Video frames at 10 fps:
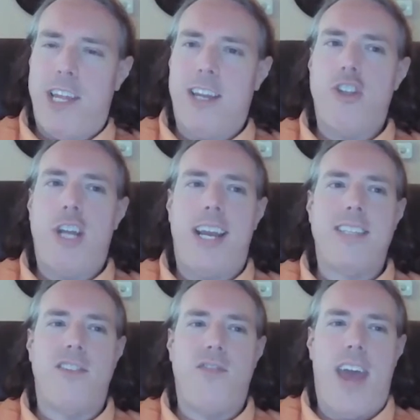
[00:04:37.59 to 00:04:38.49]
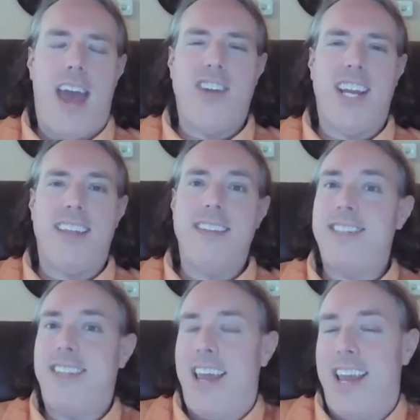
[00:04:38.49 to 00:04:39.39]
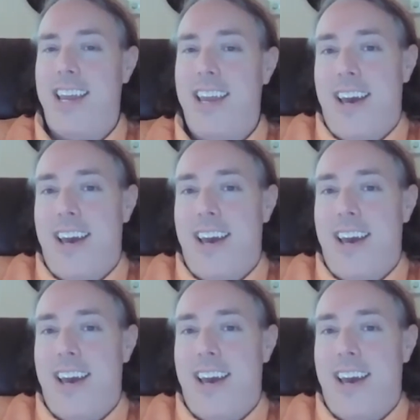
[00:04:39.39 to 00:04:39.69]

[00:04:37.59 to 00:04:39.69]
good chance of having at least a